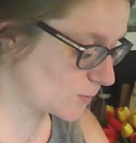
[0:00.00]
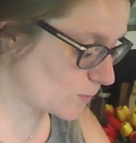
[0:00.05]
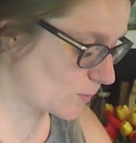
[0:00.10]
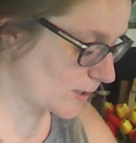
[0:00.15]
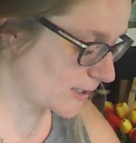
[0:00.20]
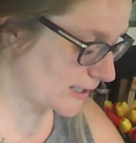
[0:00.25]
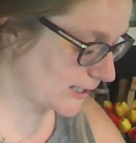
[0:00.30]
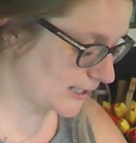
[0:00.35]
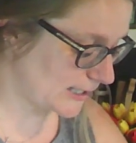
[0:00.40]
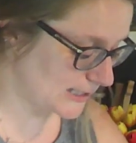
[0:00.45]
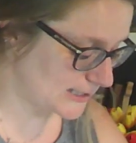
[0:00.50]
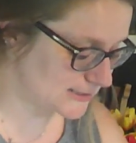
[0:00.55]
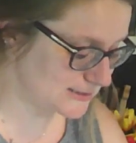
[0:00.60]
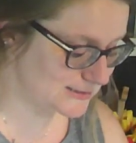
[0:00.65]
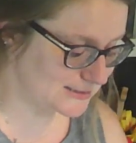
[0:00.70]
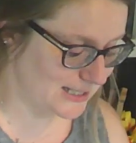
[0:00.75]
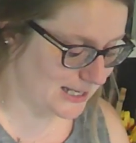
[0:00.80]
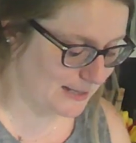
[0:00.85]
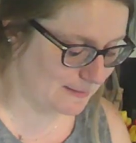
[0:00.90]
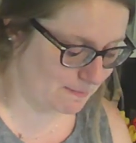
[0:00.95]
what it is,
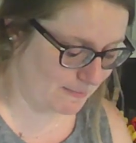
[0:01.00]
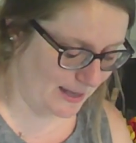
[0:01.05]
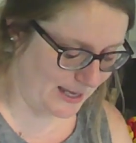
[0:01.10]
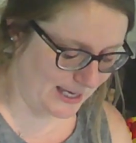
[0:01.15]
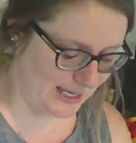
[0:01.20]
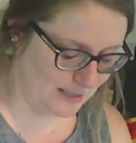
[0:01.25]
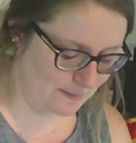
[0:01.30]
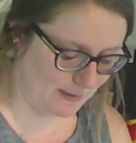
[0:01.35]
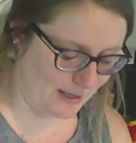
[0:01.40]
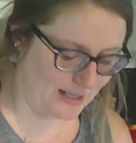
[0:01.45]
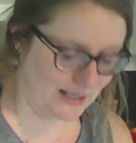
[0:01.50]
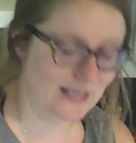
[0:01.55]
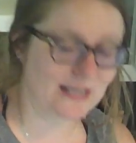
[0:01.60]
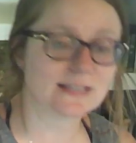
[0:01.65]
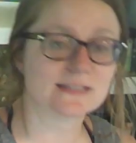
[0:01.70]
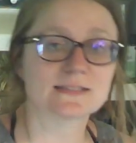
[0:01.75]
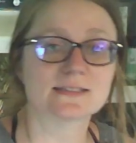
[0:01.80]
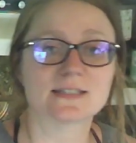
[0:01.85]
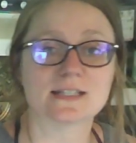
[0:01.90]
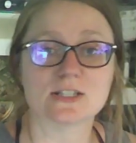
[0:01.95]
and making
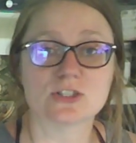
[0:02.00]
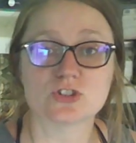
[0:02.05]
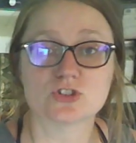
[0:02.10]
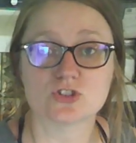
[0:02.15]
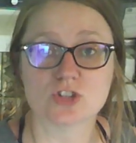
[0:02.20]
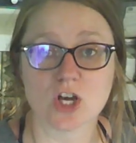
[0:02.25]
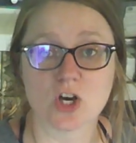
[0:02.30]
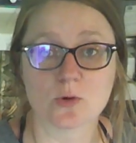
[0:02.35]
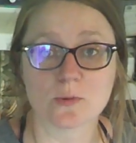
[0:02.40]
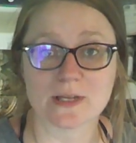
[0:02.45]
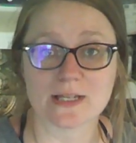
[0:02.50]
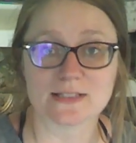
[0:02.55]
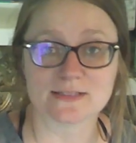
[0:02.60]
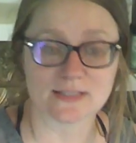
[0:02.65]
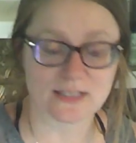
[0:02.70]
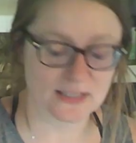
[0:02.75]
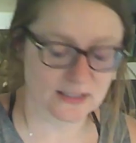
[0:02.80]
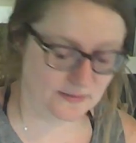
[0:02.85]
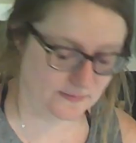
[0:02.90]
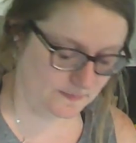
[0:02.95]
mayonnaise is so
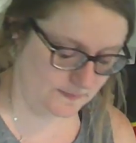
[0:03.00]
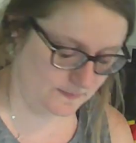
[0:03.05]
easy.